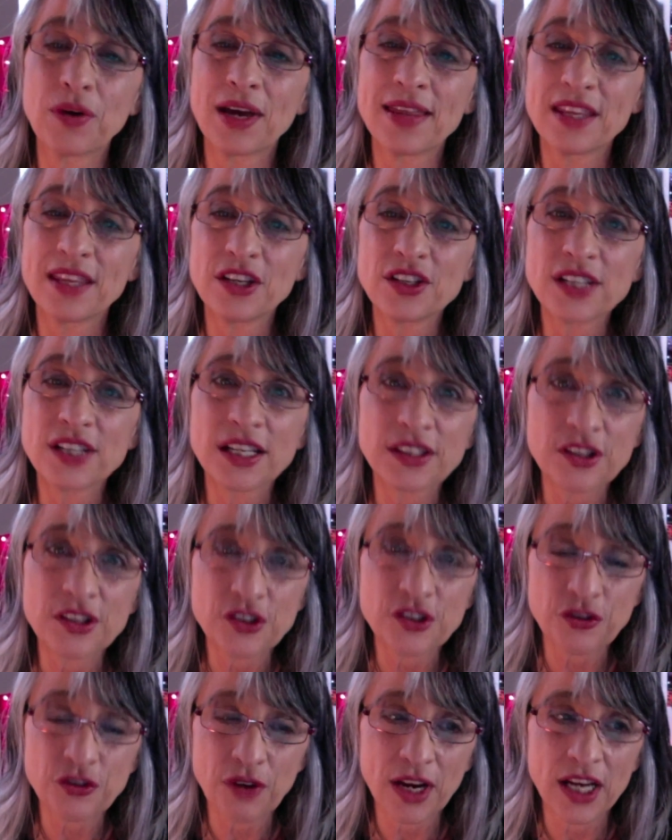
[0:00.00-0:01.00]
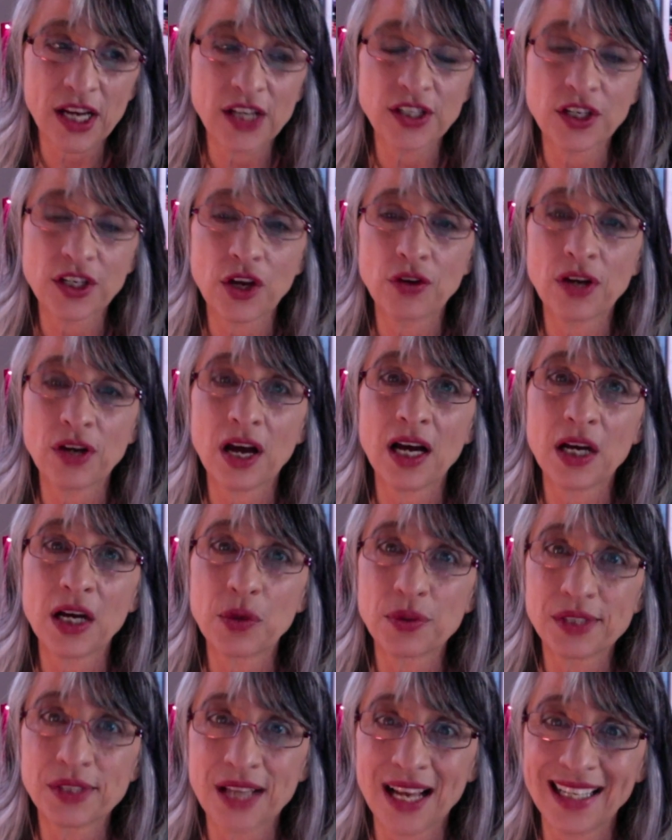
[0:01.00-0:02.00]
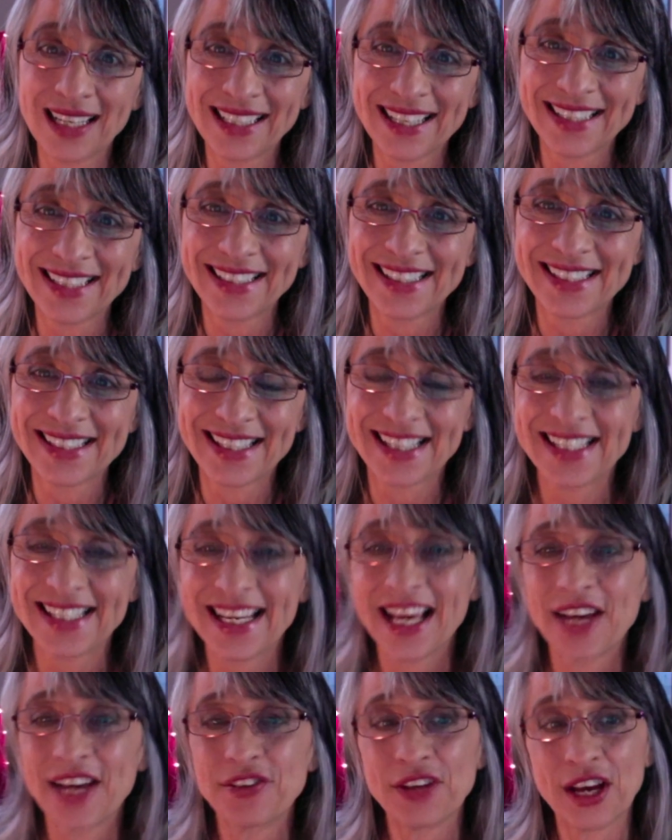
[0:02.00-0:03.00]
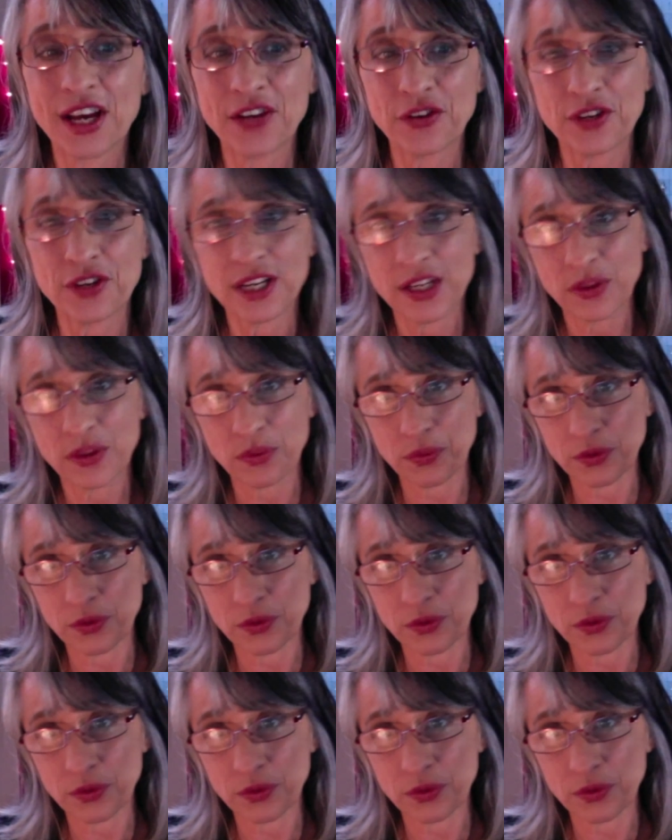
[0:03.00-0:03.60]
And then you take the train to go to Aguascalientes, the town underneath,